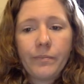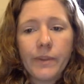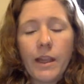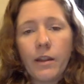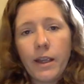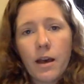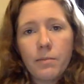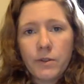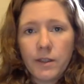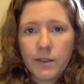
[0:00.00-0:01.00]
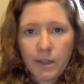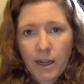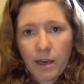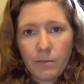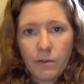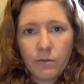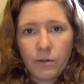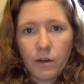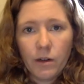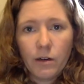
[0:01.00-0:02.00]
Now, the opposite is going to happen
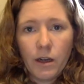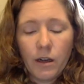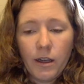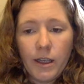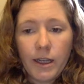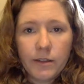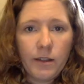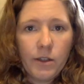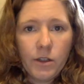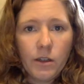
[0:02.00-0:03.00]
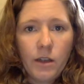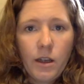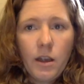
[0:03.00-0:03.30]
for exhalation.